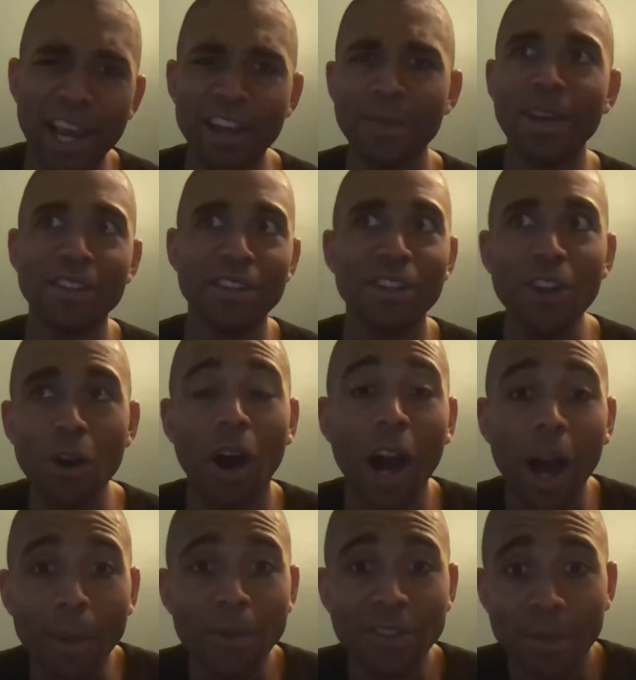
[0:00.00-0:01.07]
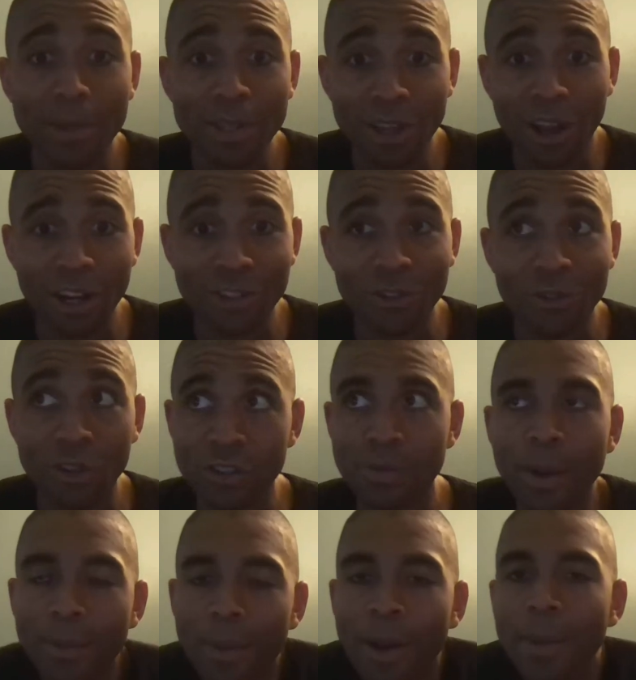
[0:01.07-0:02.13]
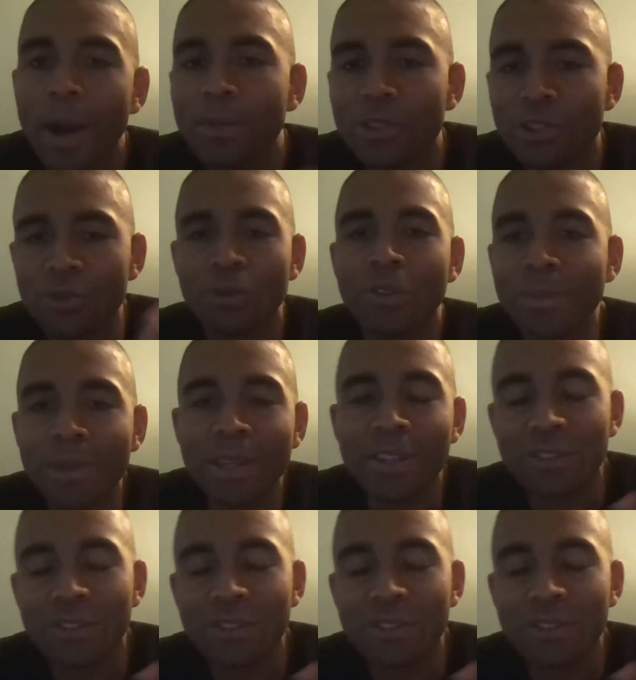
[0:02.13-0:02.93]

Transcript: I said, no, I'm gonna say I'm gonna talk to you. Cause my mom is shorter than me,